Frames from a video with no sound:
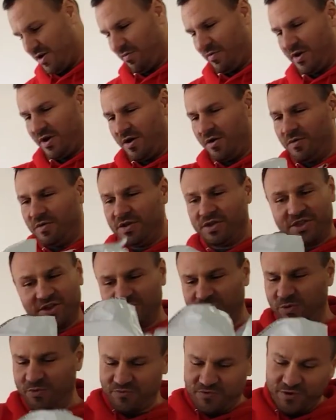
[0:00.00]
here we go.
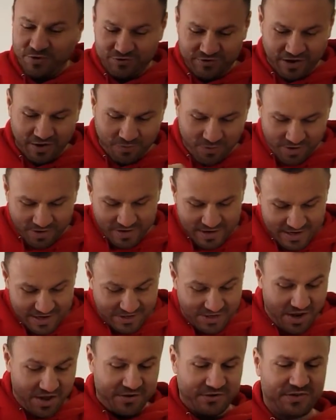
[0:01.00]
This one feels like one.
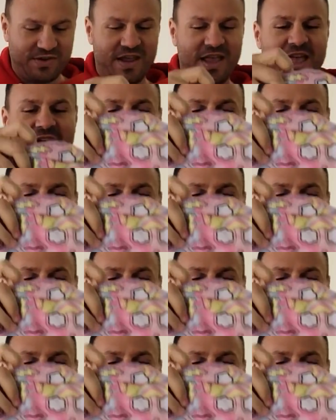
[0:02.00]
It does.